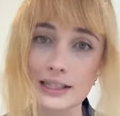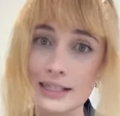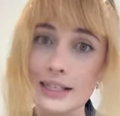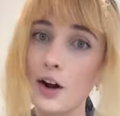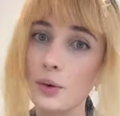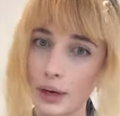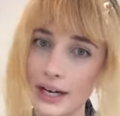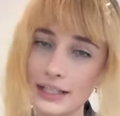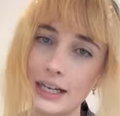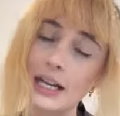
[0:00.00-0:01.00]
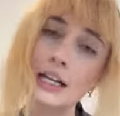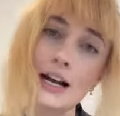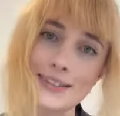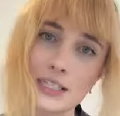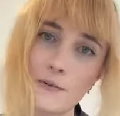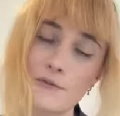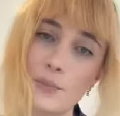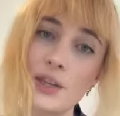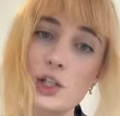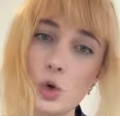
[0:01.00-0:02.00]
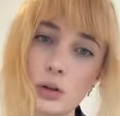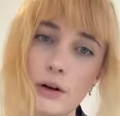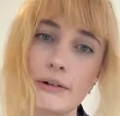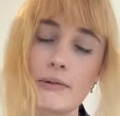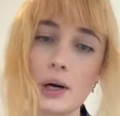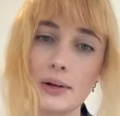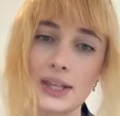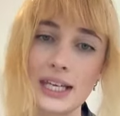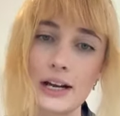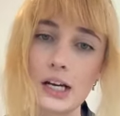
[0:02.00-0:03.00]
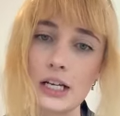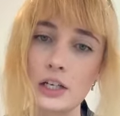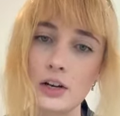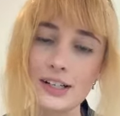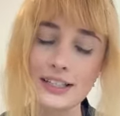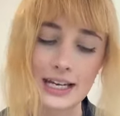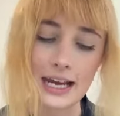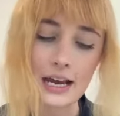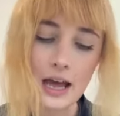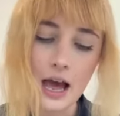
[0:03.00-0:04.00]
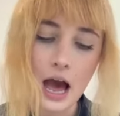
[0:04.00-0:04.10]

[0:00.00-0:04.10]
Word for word: This is unbranded and custom from the jeweler we work with here in New York City.